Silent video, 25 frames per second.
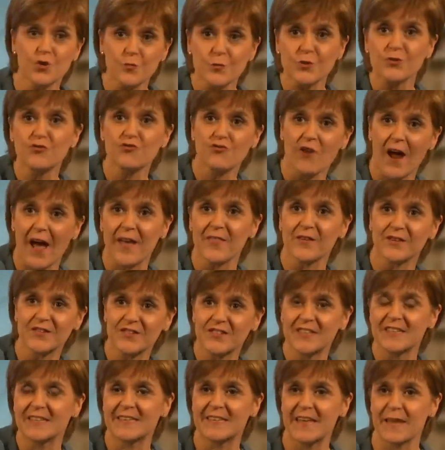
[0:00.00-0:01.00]
you would rather
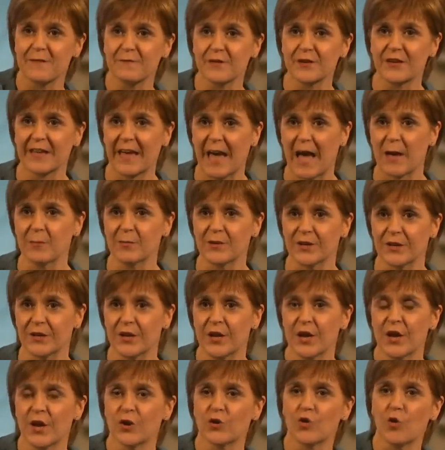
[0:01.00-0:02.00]
see David
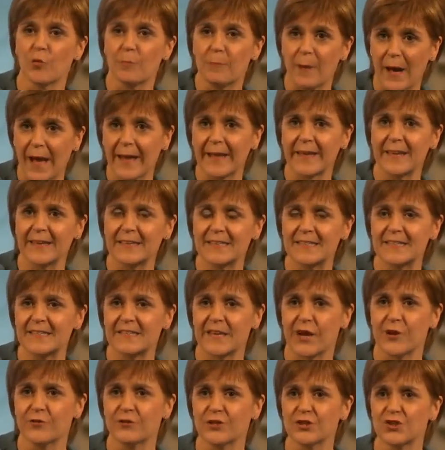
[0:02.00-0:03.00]
Cameron go back into
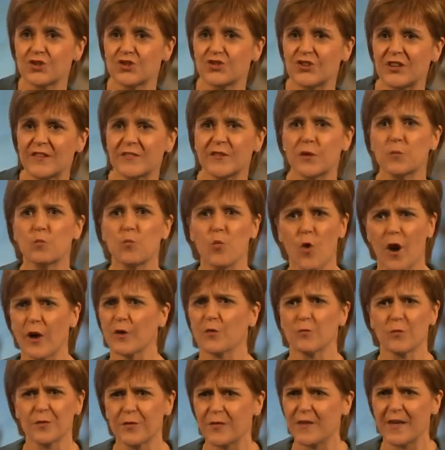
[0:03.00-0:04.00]
Downing Street than
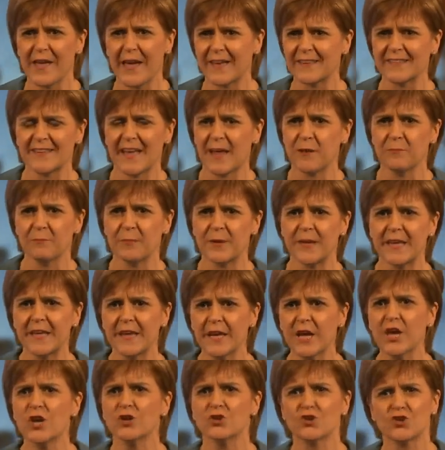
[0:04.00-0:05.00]
work with the
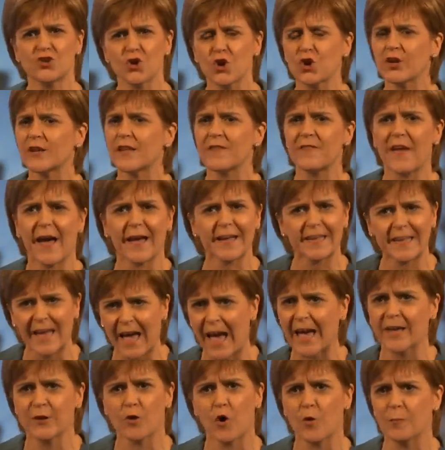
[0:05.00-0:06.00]
SNP? No, the Surely that
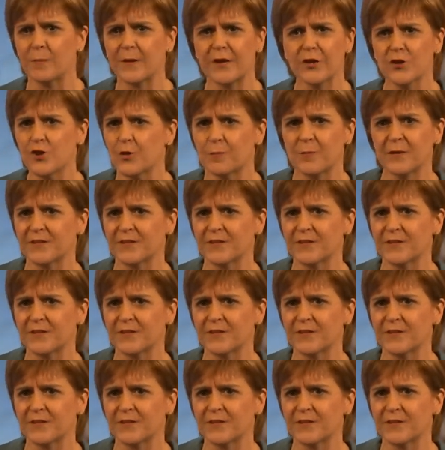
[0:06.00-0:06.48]
cannot no. be your